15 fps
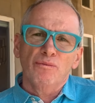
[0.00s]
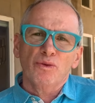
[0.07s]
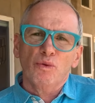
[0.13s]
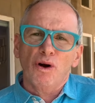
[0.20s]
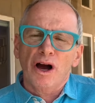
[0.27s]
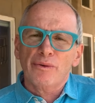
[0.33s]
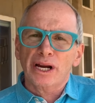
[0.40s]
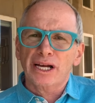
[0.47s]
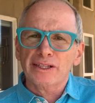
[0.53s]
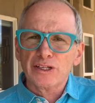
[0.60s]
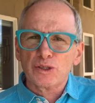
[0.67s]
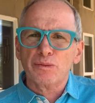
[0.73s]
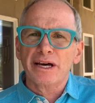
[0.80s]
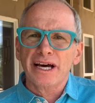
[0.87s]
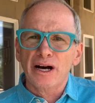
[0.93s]
why would I list
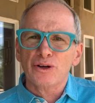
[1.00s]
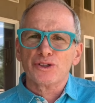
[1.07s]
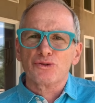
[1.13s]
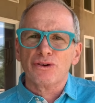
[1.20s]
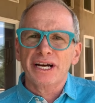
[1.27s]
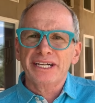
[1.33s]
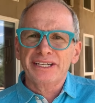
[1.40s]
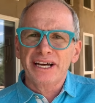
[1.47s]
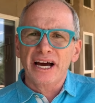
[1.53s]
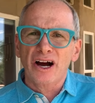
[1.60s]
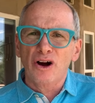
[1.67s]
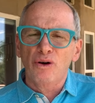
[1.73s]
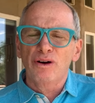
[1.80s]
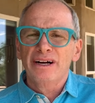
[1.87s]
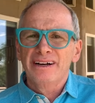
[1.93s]
my house right
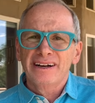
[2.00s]
now